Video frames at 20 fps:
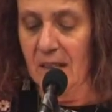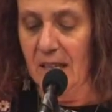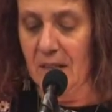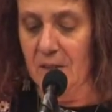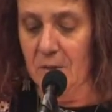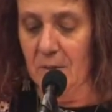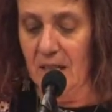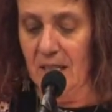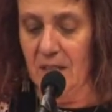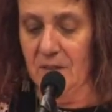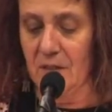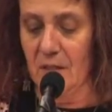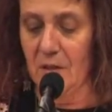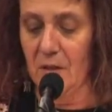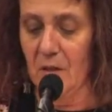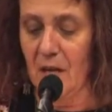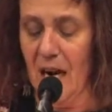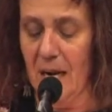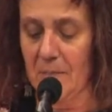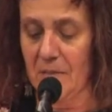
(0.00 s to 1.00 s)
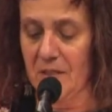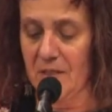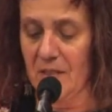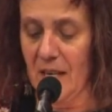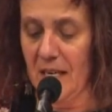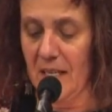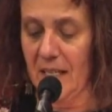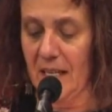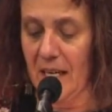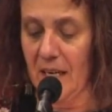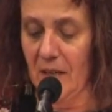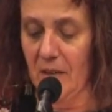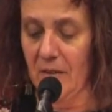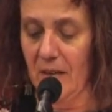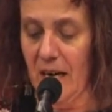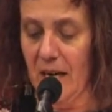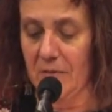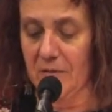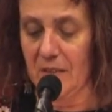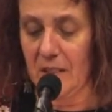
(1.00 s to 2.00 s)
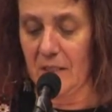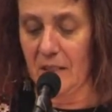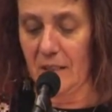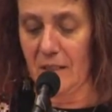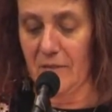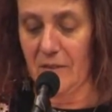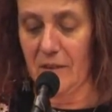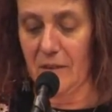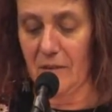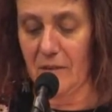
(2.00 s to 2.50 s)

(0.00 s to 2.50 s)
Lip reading: as well as a new hypersonic aircraft to deliver